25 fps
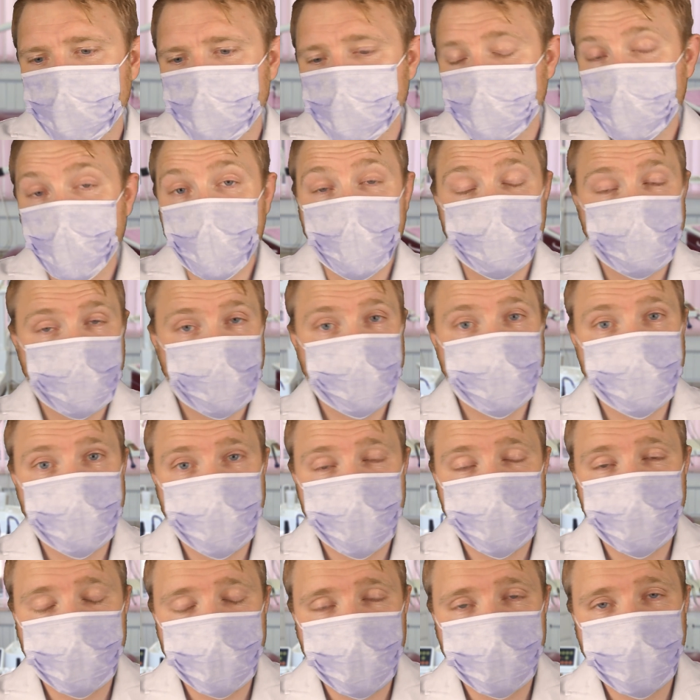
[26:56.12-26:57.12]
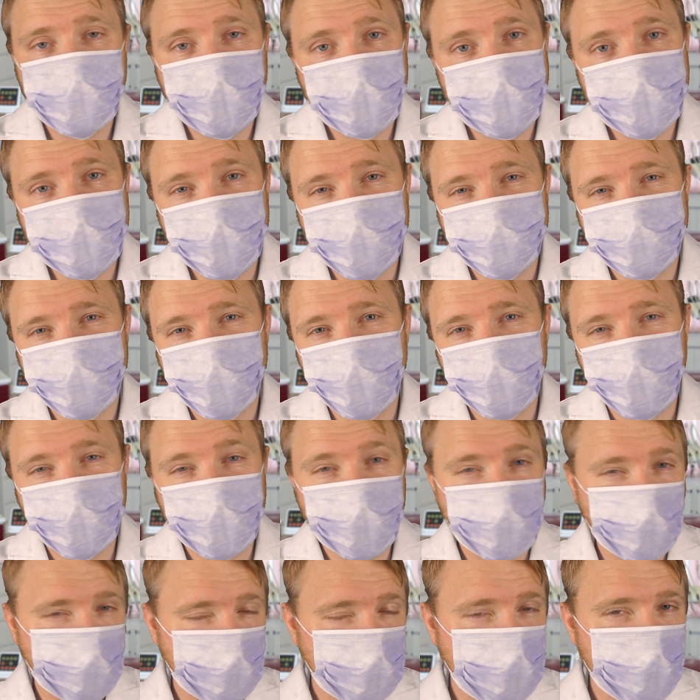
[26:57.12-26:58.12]
It can be the beginning of what
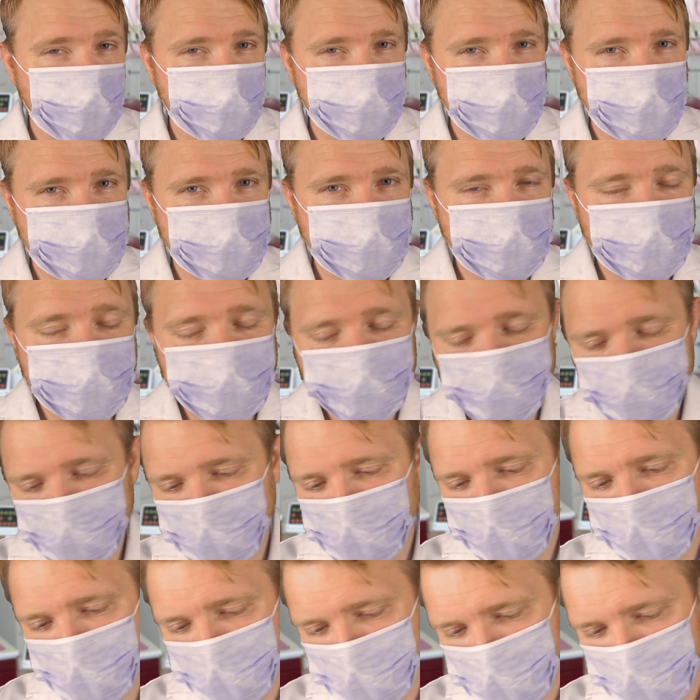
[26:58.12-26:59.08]
we call gum disease.